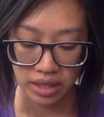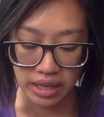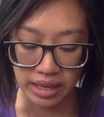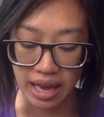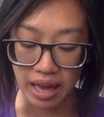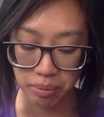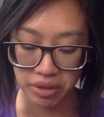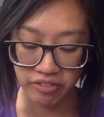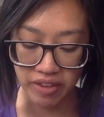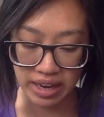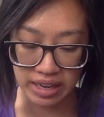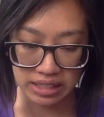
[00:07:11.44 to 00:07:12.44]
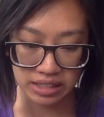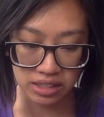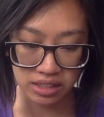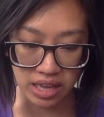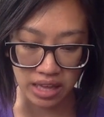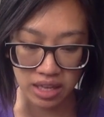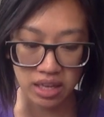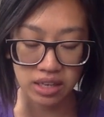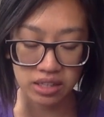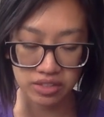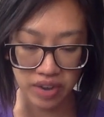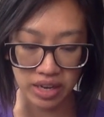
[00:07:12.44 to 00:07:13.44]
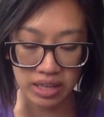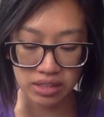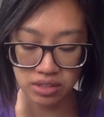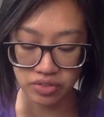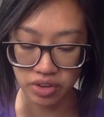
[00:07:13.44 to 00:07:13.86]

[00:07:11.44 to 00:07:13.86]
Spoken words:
It can be finances. I think it is finances